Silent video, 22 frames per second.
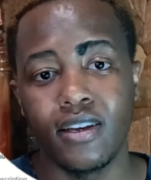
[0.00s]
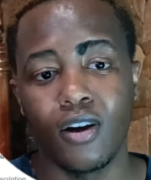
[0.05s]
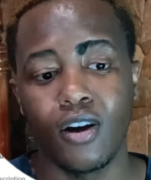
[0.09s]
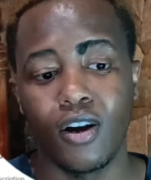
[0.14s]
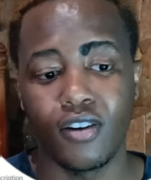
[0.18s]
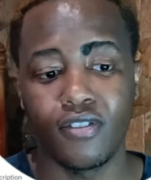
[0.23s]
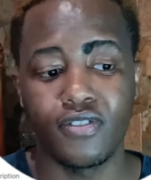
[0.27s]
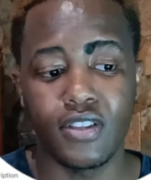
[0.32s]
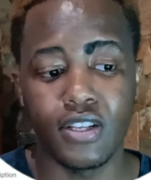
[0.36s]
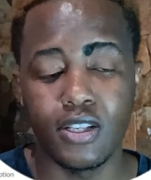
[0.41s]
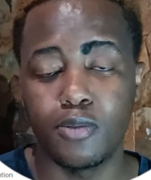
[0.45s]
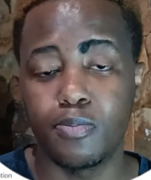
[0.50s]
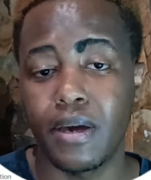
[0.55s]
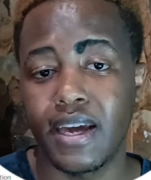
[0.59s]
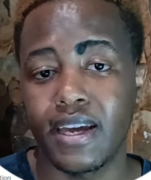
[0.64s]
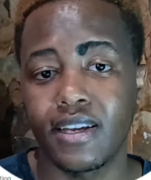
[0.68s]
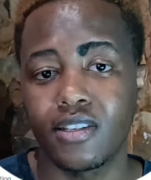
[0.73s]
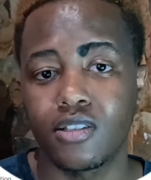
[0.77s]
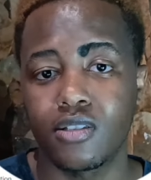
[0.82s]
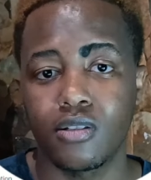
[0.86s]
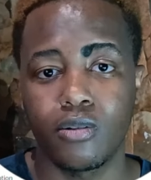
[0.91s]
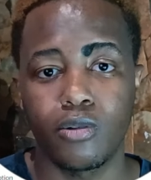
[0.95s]
of these
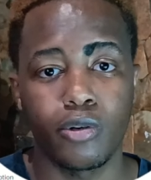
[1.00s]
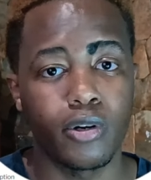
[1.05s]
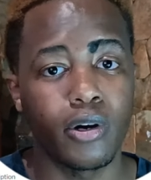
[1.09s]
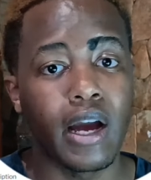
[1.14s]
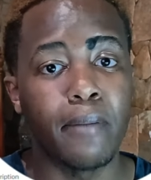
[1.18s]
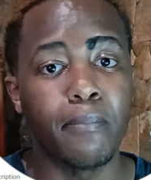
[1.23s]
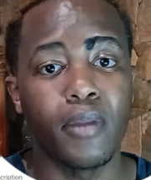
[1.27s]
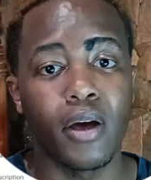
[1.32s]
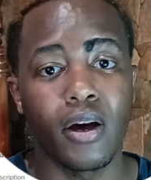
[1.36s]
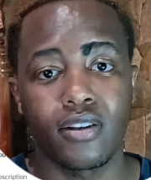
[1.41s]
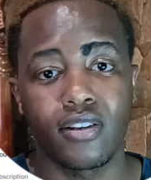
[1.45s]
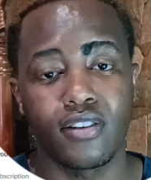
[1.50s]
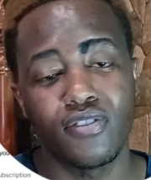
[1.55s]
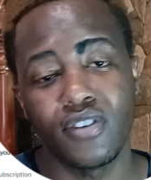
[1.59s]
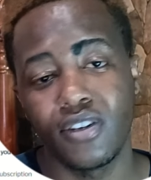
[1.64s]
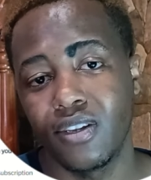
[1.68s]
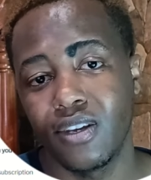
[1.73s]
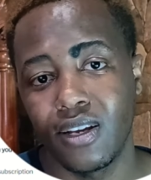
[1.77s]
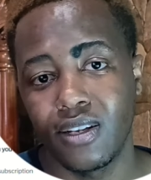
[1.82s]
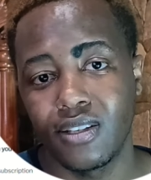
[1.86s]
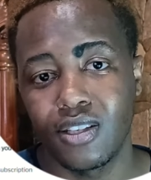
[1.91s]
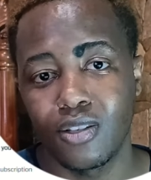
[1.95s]
banks or am not
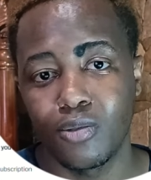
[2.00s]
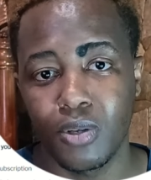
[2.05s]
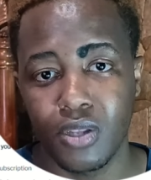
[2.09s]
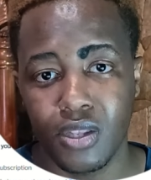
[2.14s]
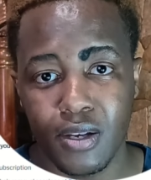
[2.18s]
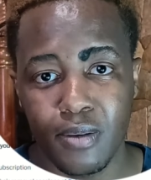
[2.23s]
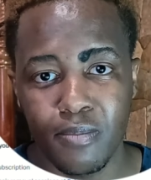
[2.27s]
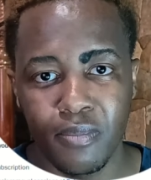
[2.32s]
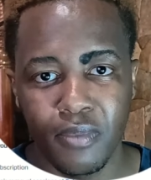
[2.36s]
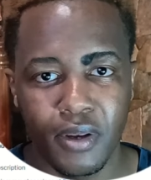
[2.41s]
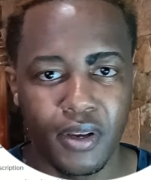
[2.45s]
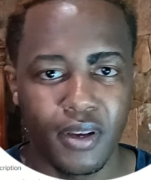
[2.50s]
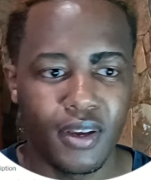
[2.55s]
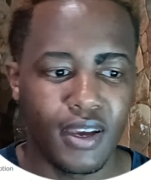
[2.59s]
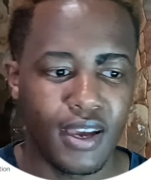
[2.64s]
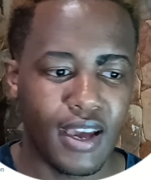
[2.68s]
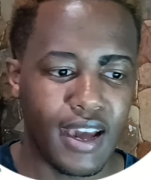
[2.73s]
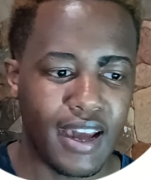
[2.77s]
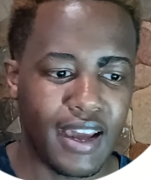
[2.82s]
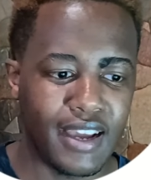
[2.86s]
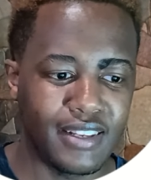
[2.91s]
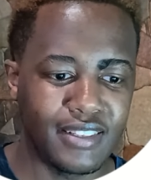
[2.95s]
affiliated with them
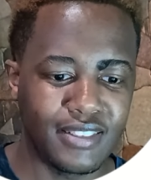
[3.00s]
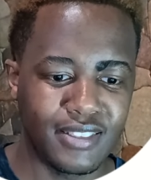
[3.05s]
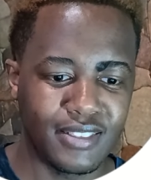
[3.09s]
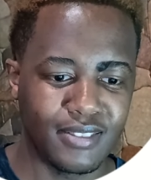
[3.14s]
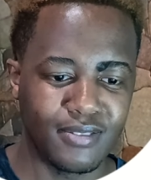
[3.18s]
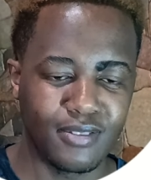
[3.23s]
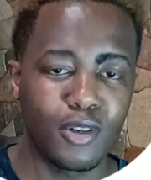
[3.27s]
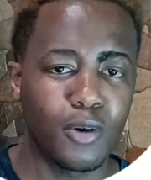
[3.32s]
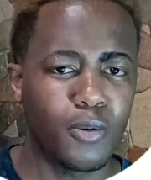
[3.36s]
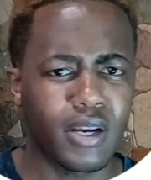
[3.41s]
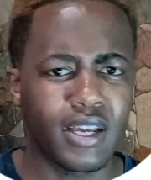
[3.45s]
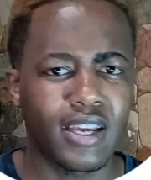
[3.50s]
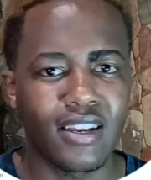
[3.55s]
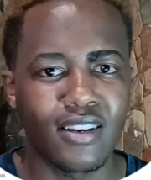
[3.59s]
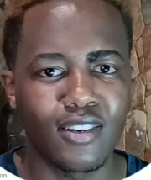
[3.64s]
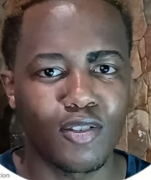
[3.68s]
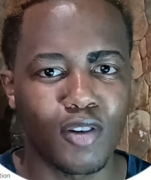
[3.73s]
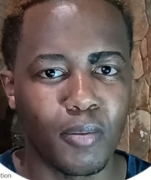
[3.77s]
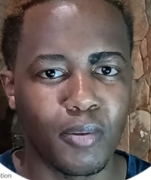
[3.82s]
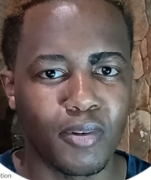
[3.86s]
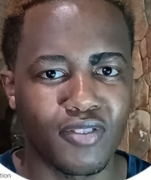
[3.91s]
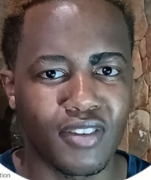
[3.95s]
and don't want to get in
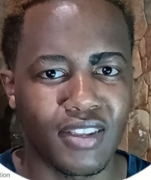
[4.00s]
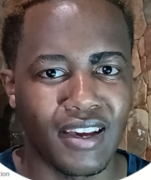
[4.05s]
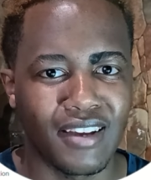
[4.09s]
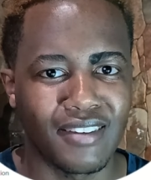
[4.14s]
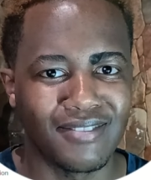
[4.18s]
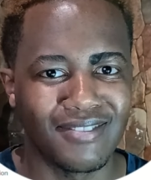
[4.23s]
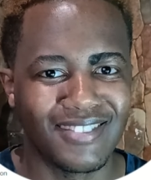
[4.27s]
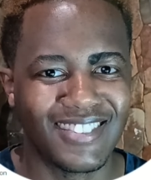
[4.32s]
trouble for that.